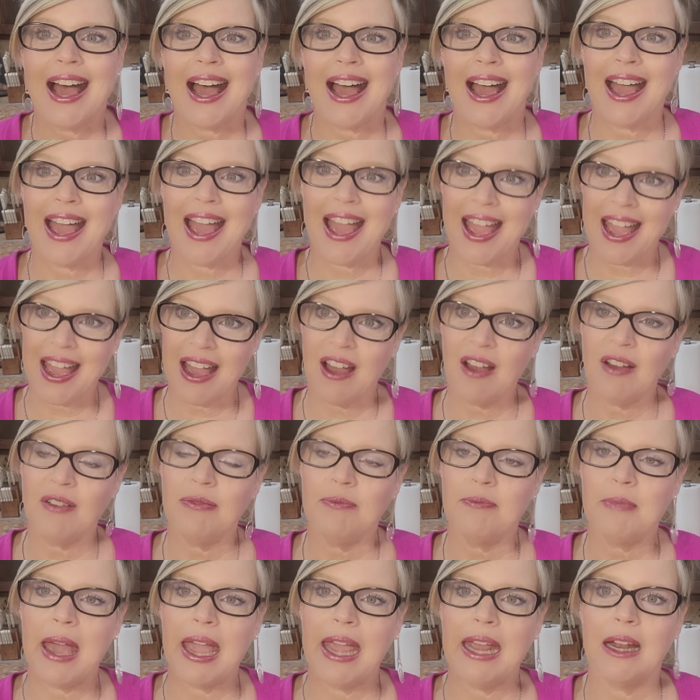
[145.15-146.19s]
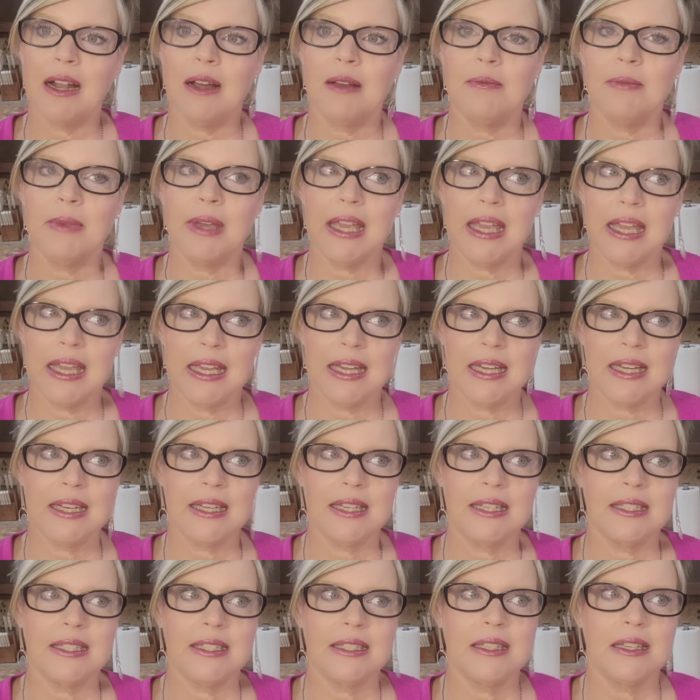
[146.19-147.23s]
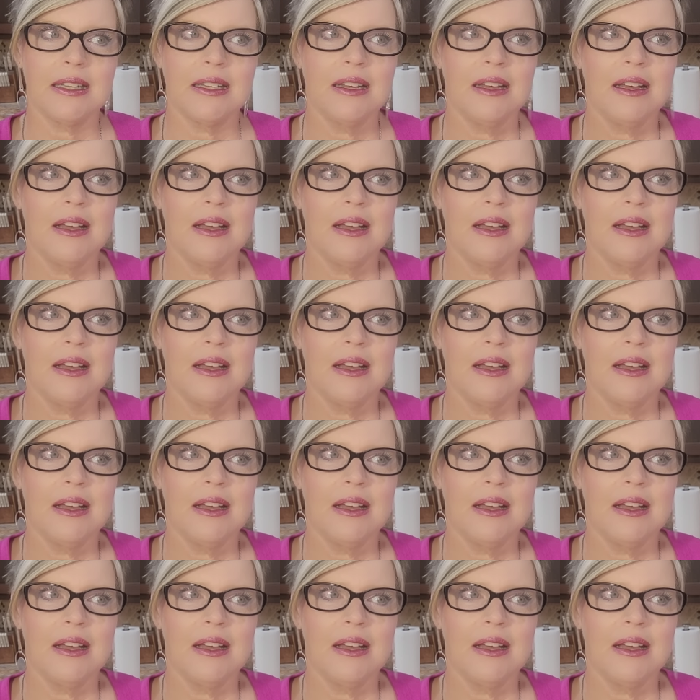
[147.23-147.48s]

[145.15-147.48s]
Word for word: I have made them in